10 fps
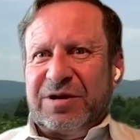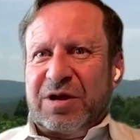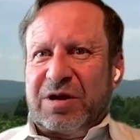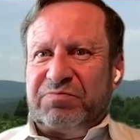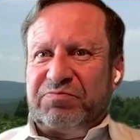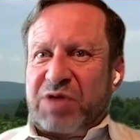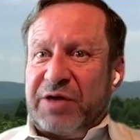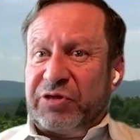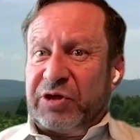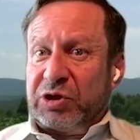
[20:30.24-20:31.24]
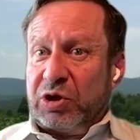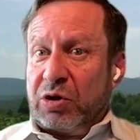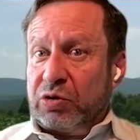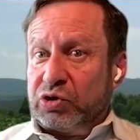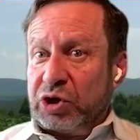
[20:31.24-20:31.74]
I think the
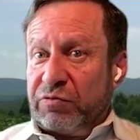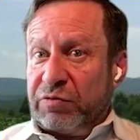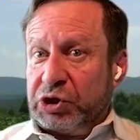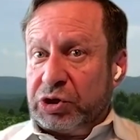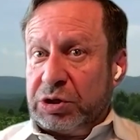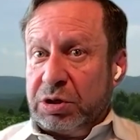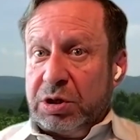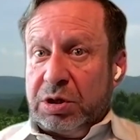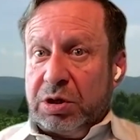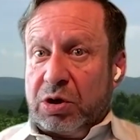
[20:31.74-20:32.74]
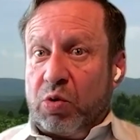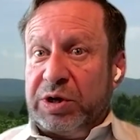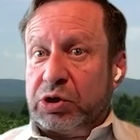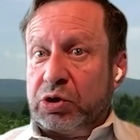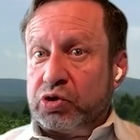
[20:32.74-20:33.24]
younger generation go
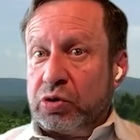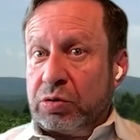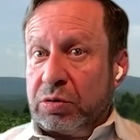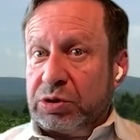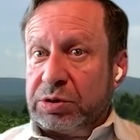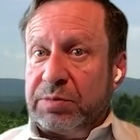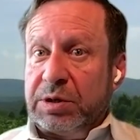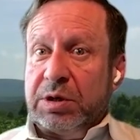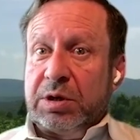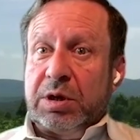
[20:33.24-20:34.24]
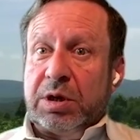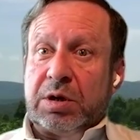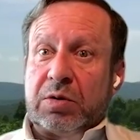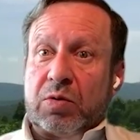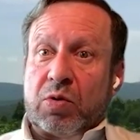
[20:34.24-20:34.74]
into journalism
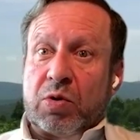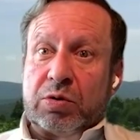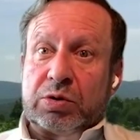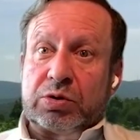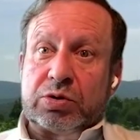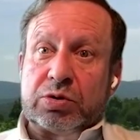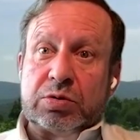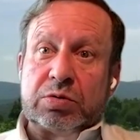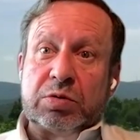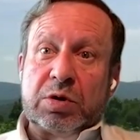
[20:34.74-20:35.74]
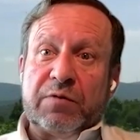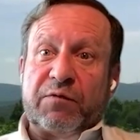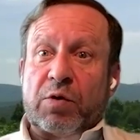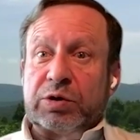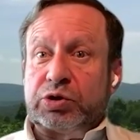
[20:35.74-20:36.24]
in order to
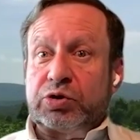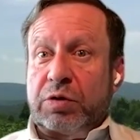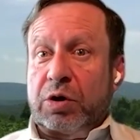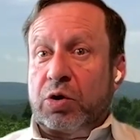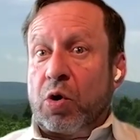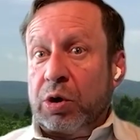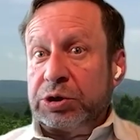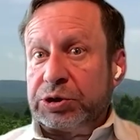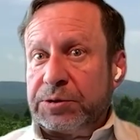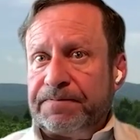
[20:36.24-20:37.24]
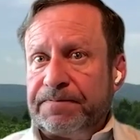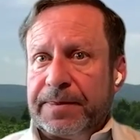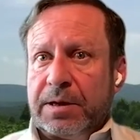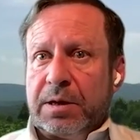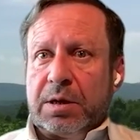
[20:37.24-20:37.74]
foster a cause.
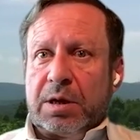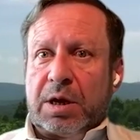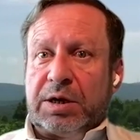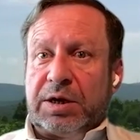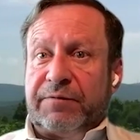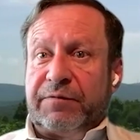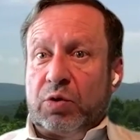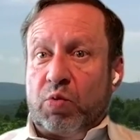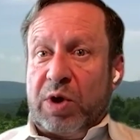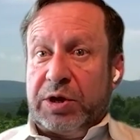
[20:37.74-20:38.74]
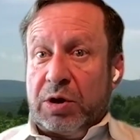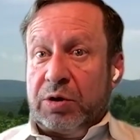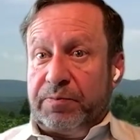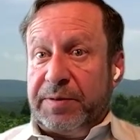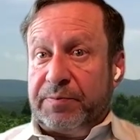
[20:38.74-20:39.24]
And given the way
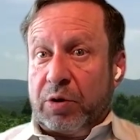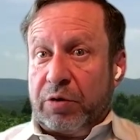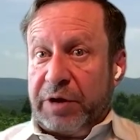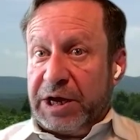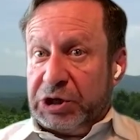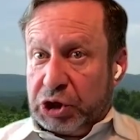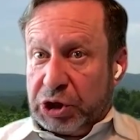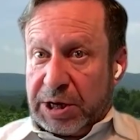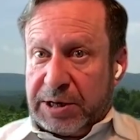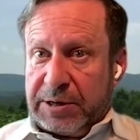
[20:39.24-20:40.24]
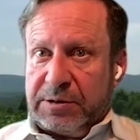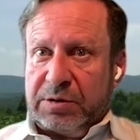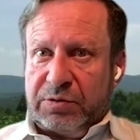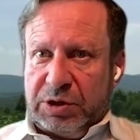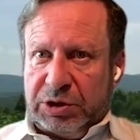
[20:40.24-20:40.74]
young people are educated
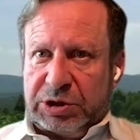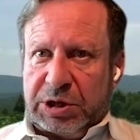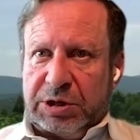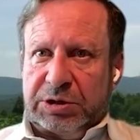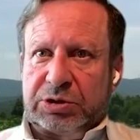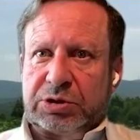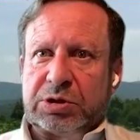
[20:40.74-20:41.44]
these days,